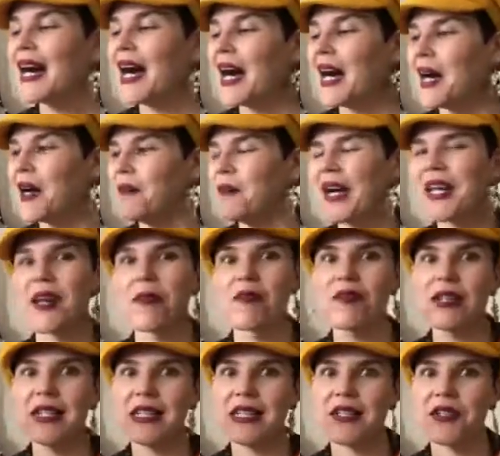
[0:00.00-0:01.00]
and I'm
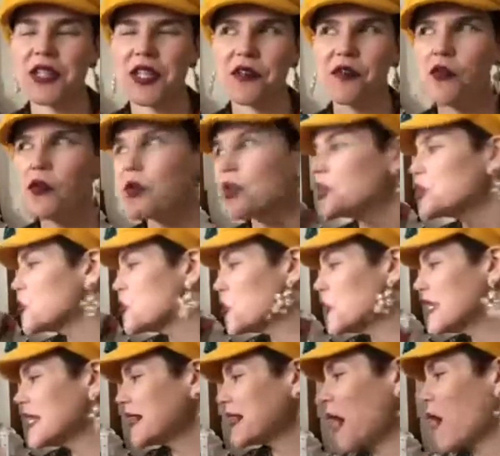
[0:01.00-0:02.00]
really looking forward to
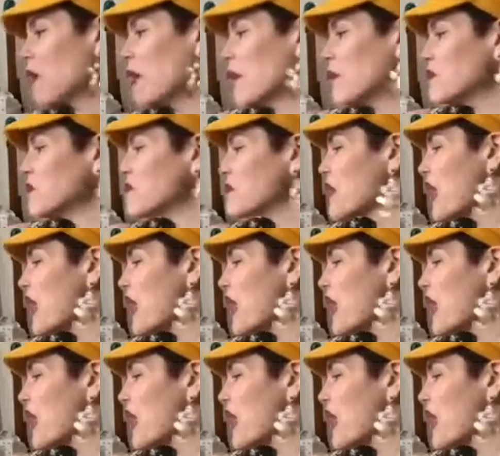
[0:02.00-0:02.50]
reading that one.